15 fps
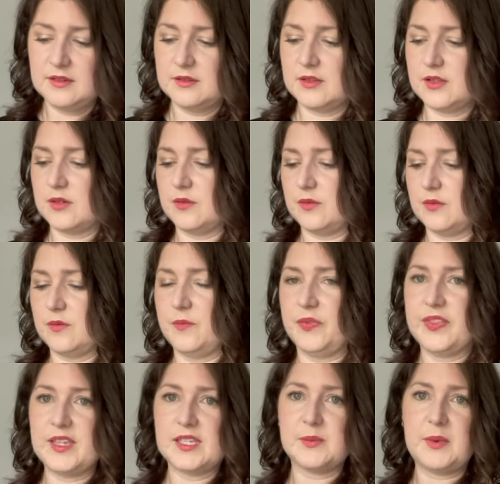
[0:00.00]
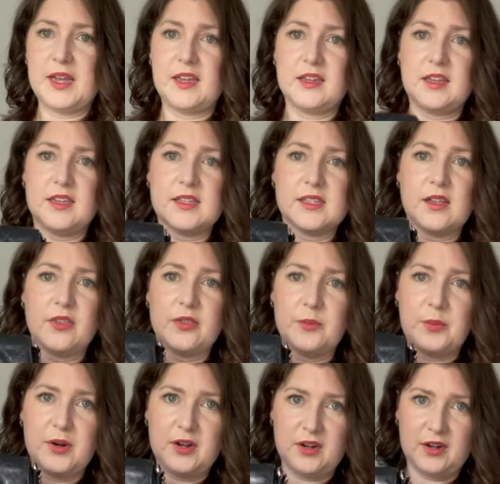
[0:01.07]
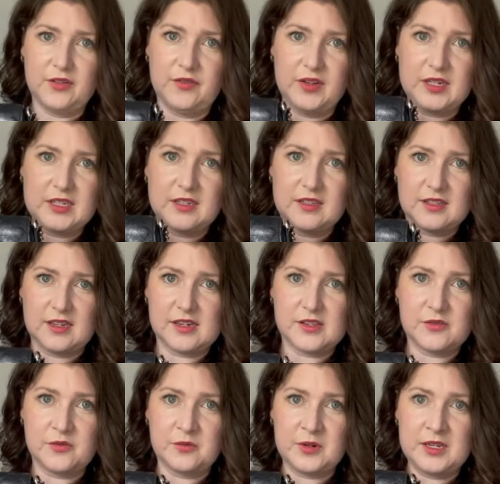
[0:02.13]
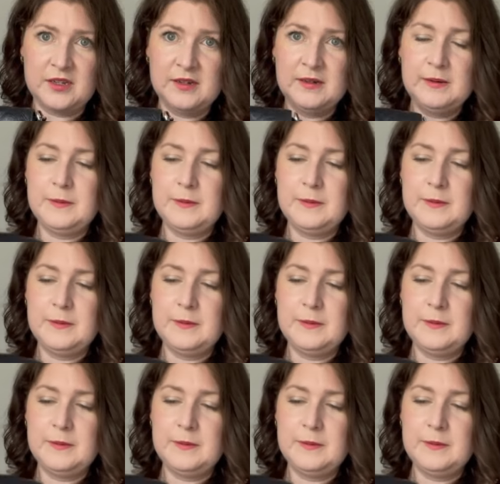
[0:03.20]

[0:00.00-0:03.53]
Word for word: So this bag is the perfect size for me.